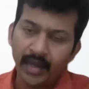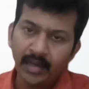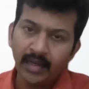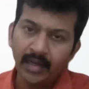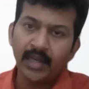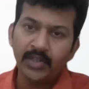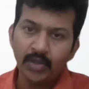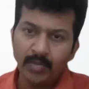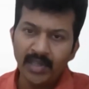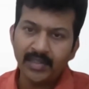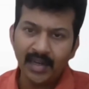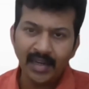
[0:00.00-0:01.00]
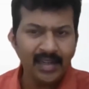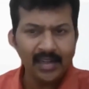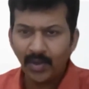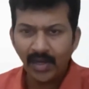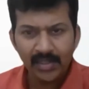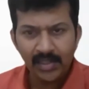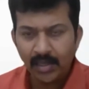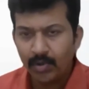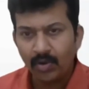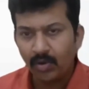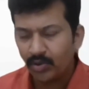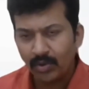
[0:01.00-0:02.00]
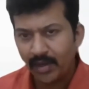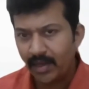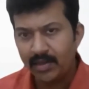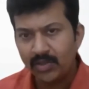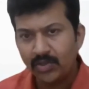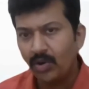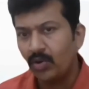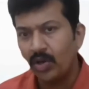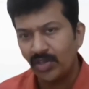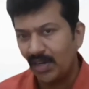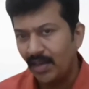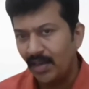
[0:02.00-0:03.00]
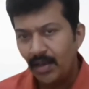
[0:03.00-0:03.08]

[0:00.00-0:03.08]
Again, it has to be screened. That is very cheaper also. Again, it's not costly.